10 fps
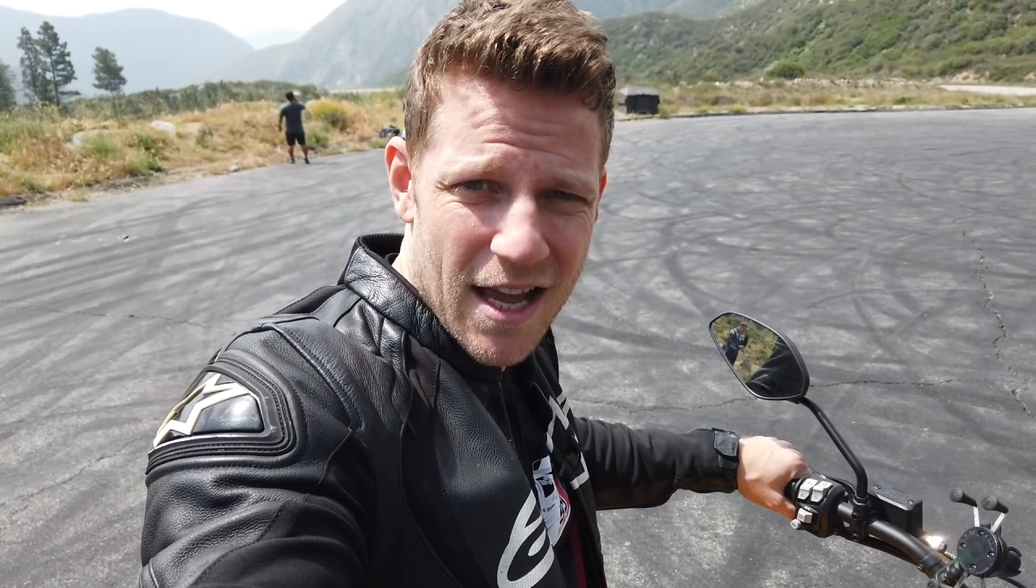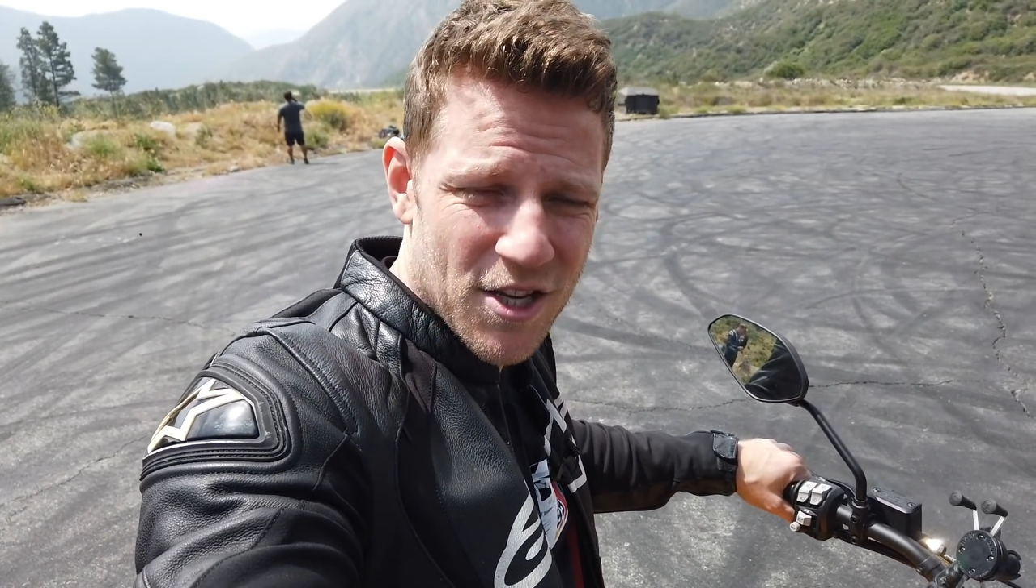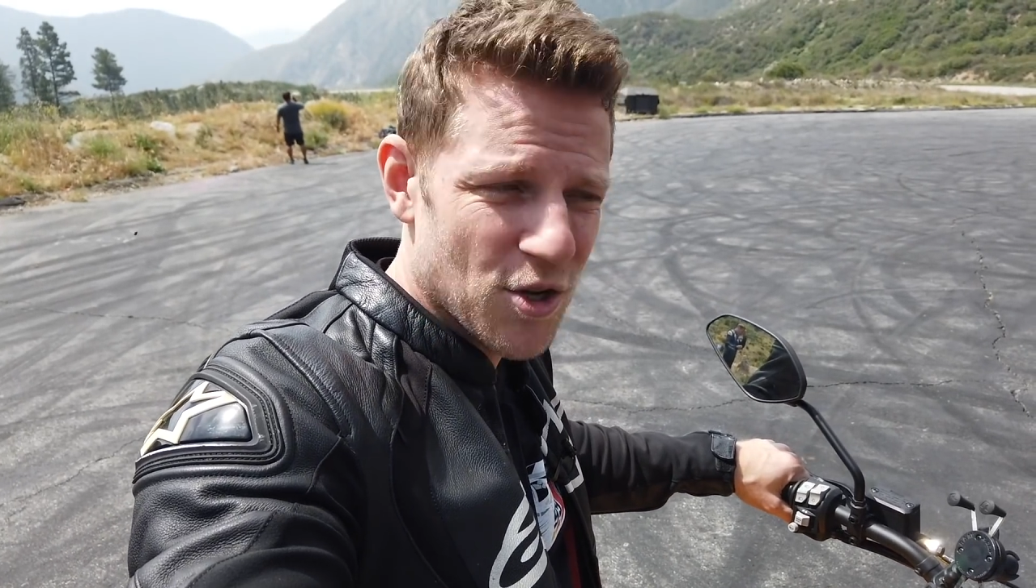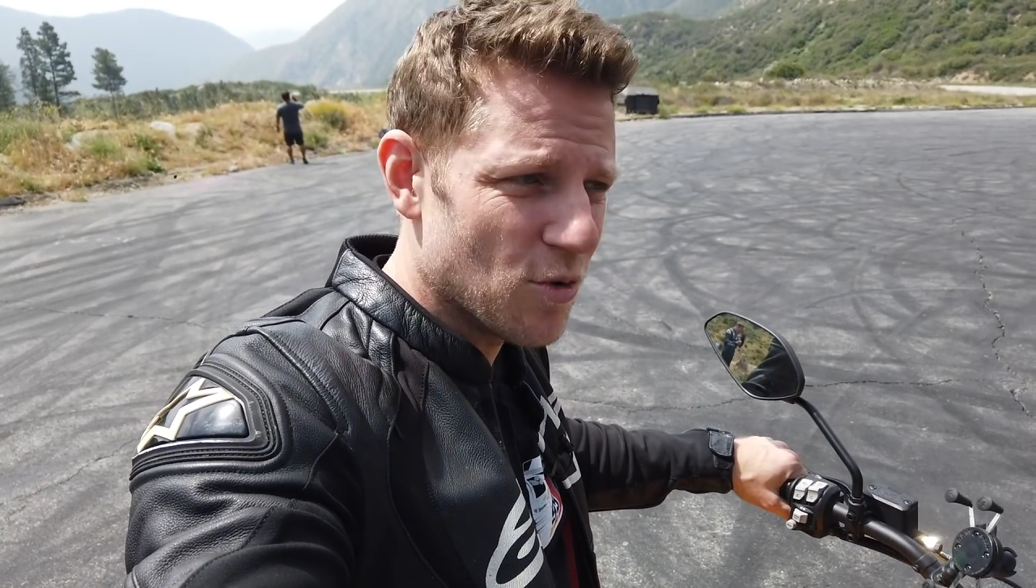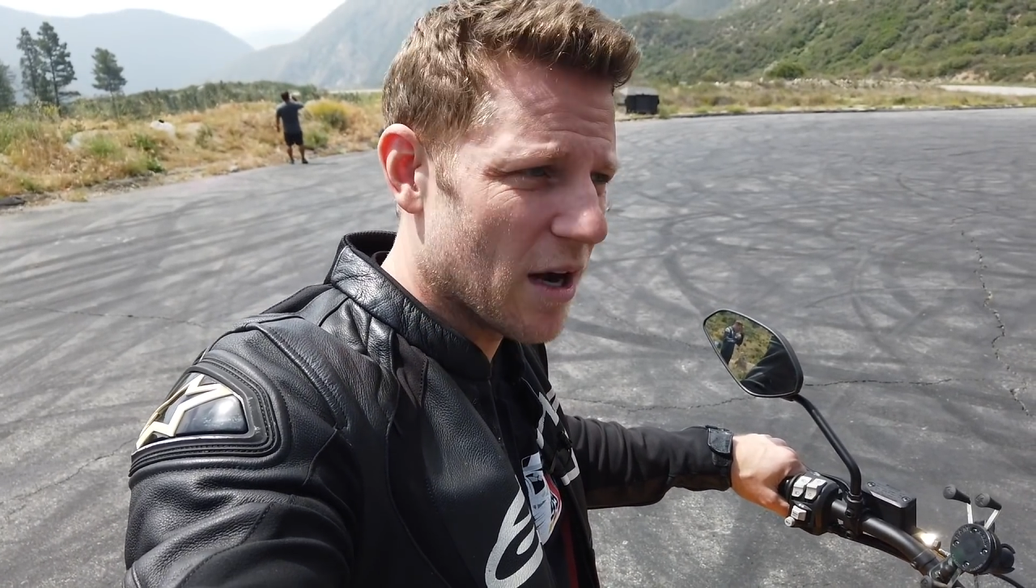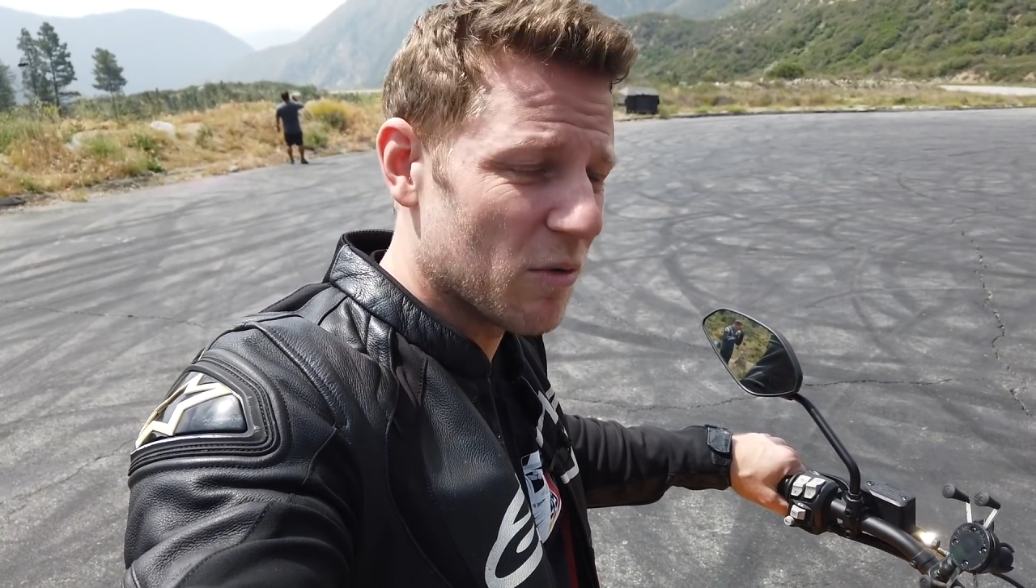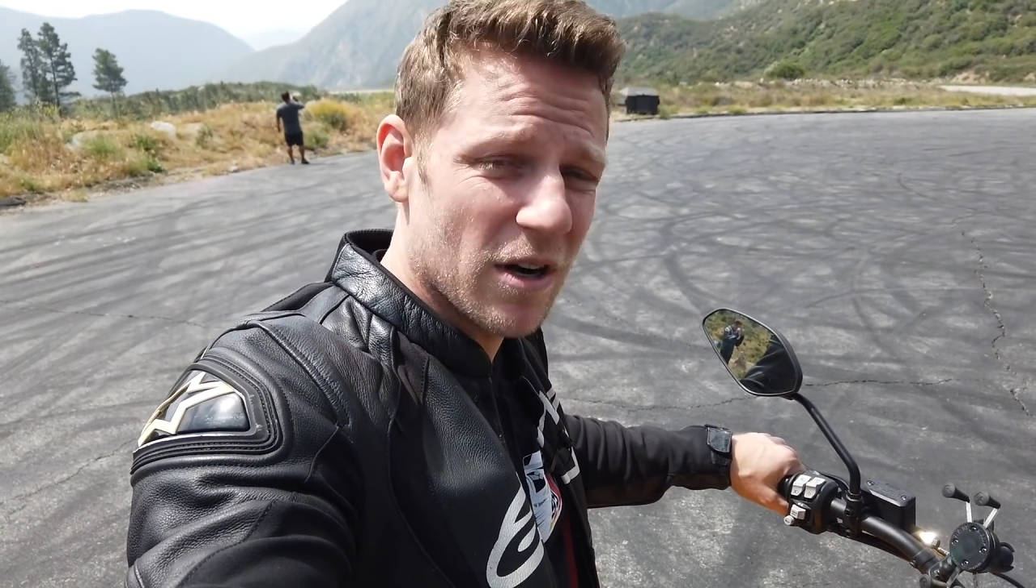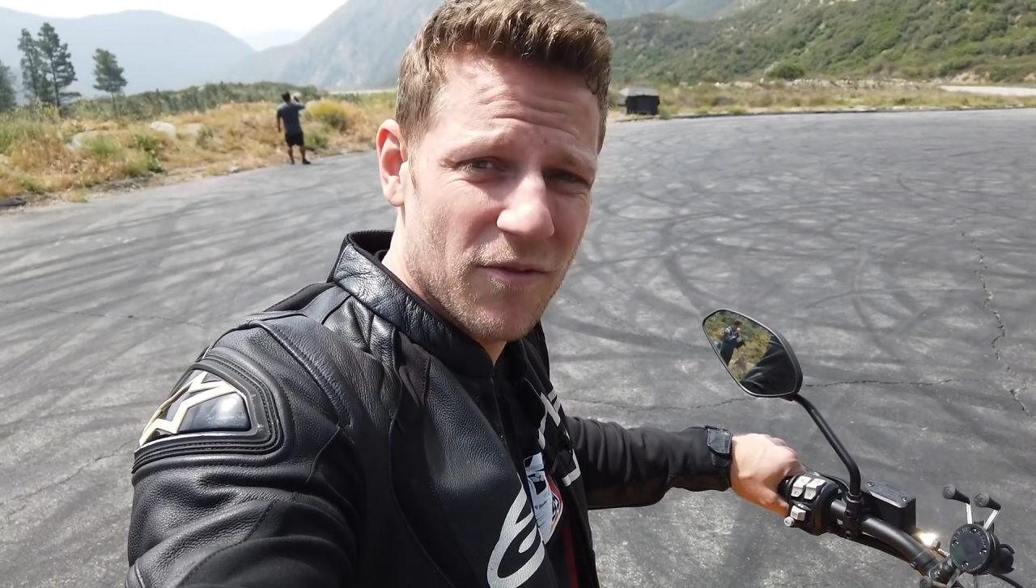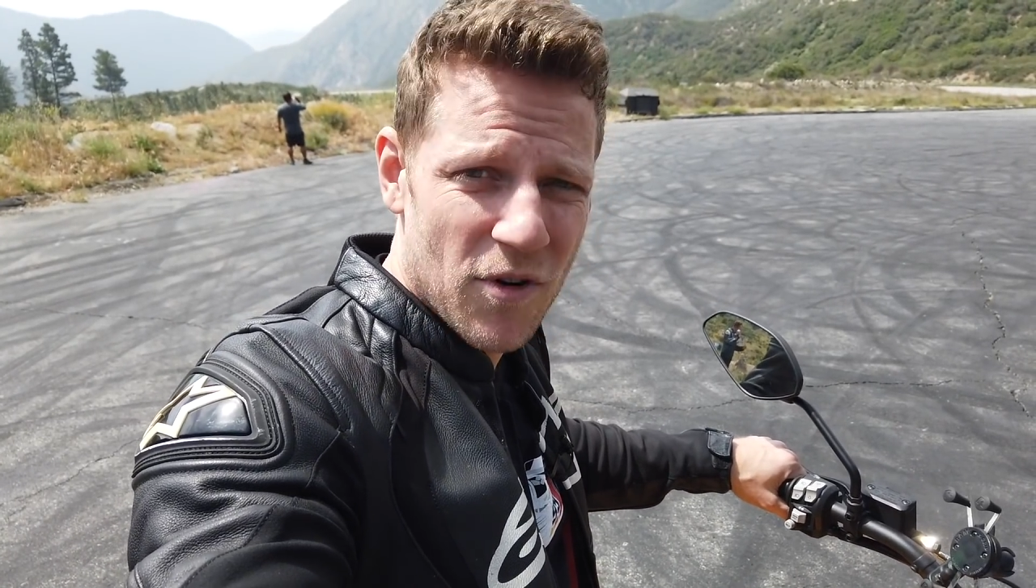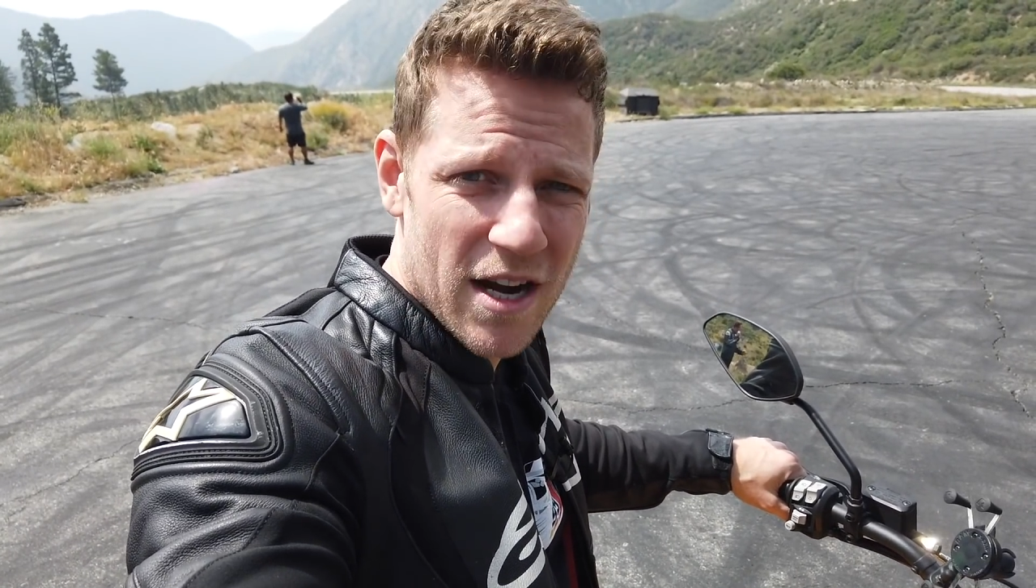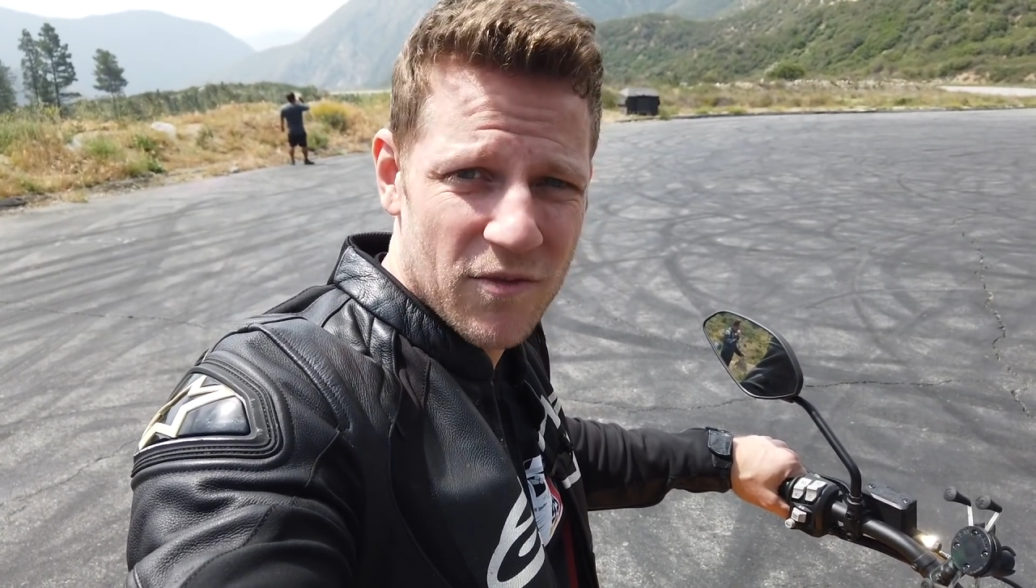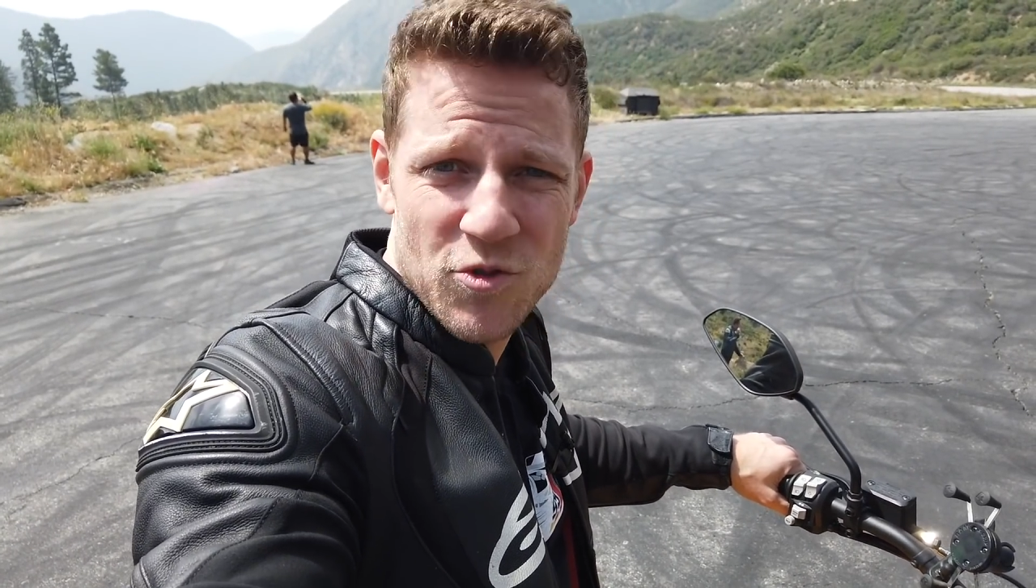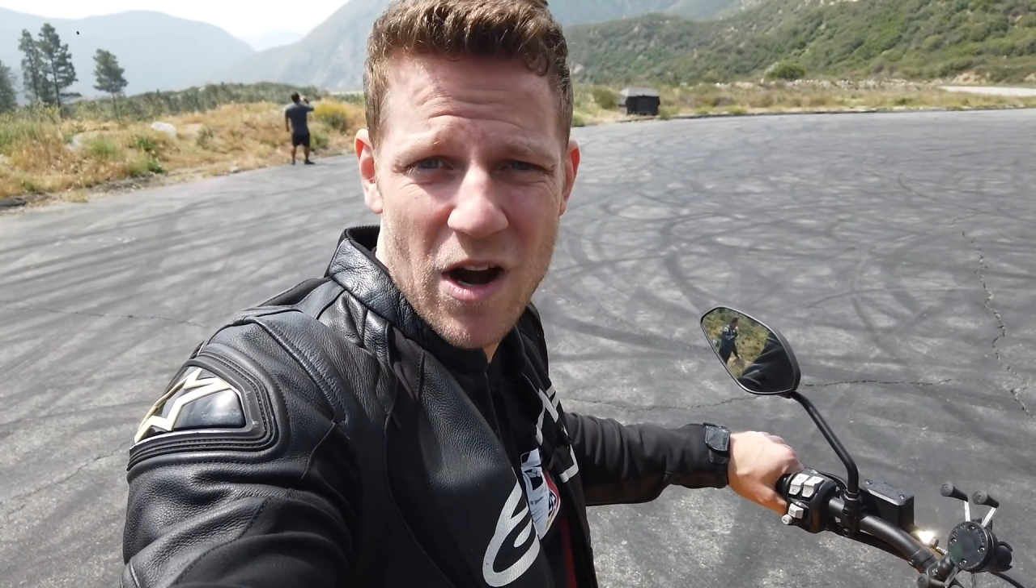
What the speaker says: and you were afraid of